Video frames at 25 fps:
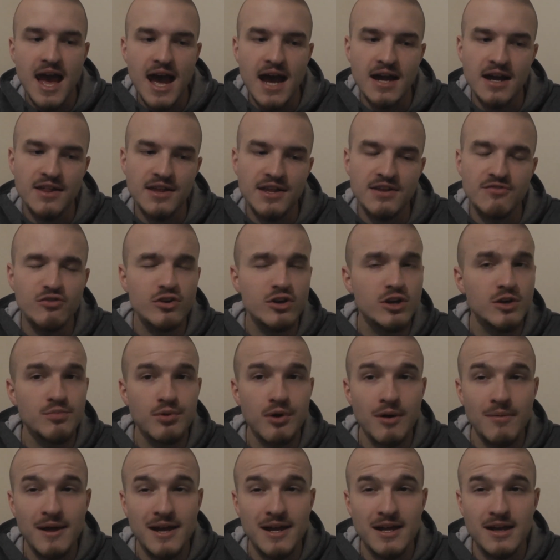And I think Rooney will
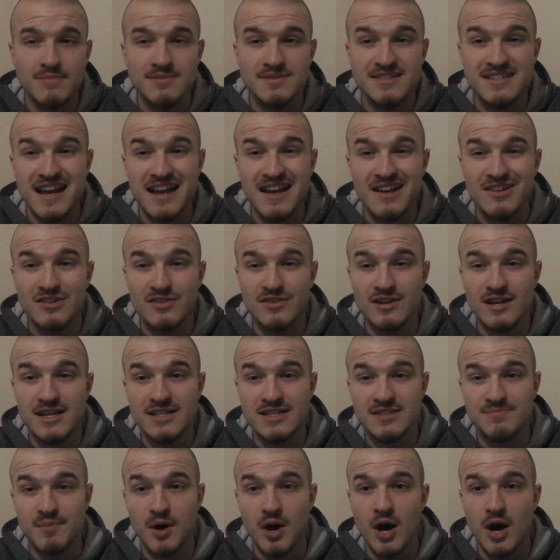probably end up second on the list